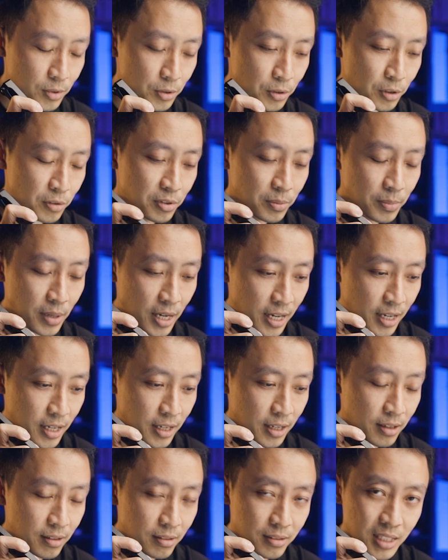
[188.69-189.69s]
to go from
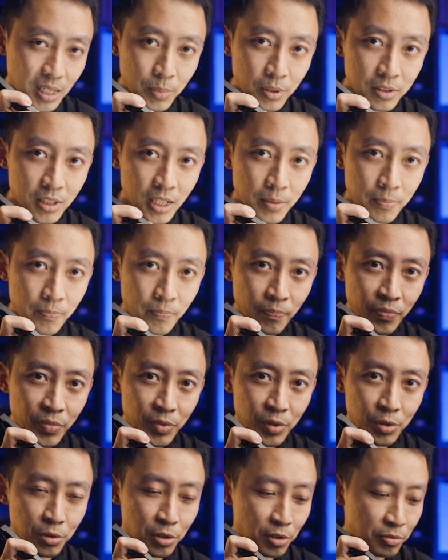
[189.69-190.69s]
high, double tap
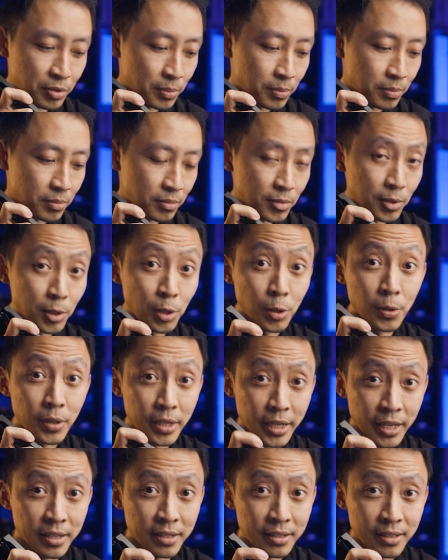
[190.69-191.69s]
to go from low
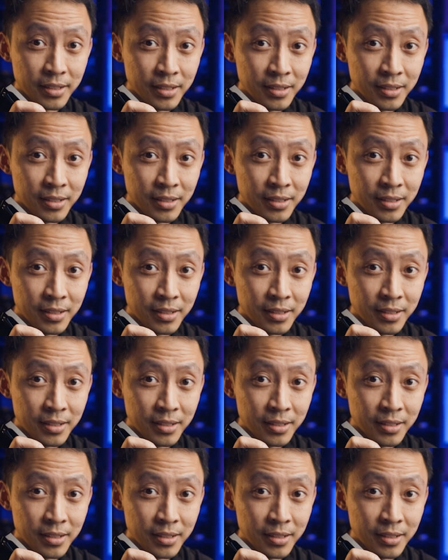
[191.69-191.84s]
again.